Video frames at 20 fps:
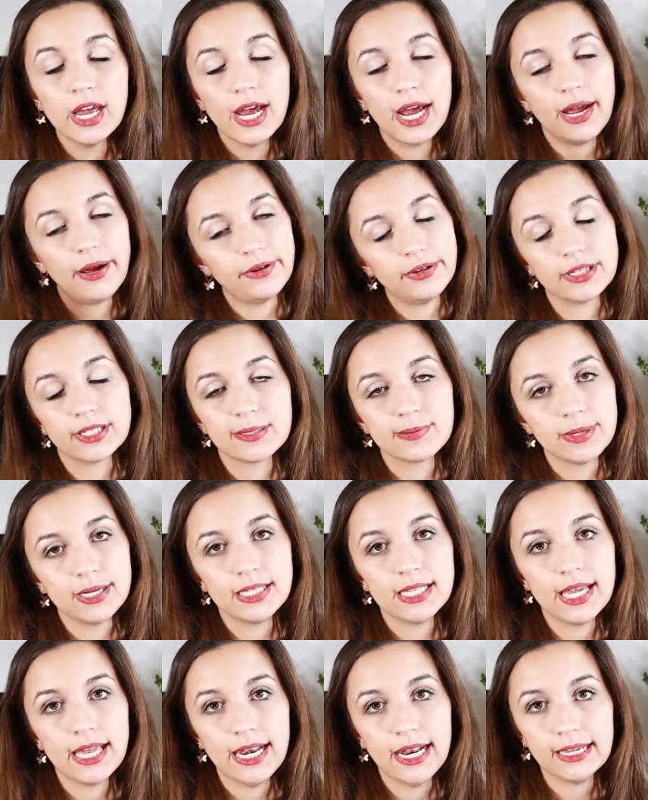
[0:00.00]
I'll explain
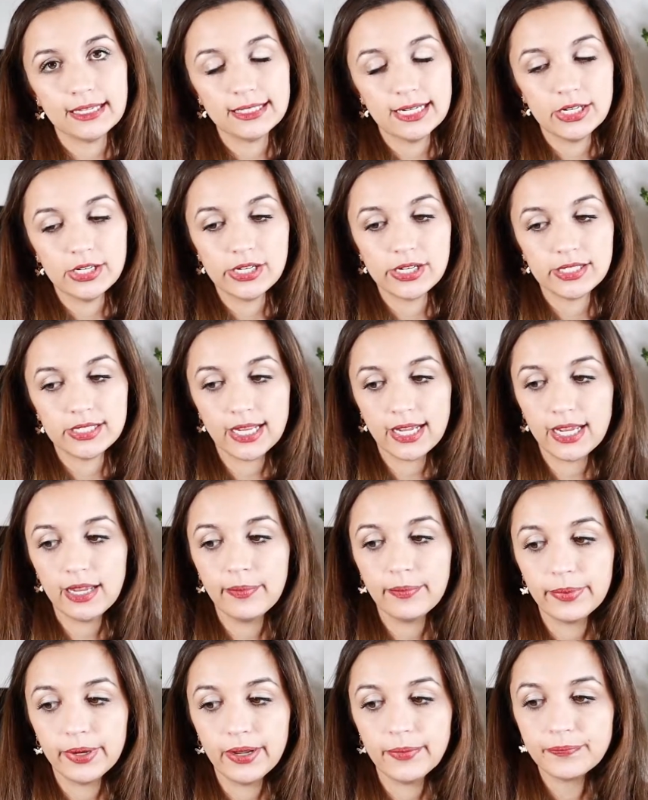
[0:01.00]
that next stage in a
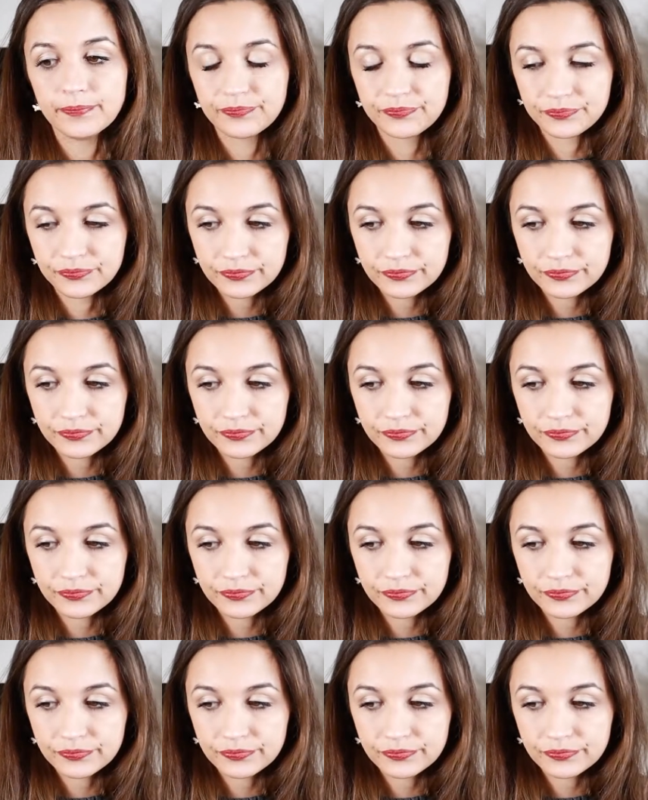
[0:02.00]
second, but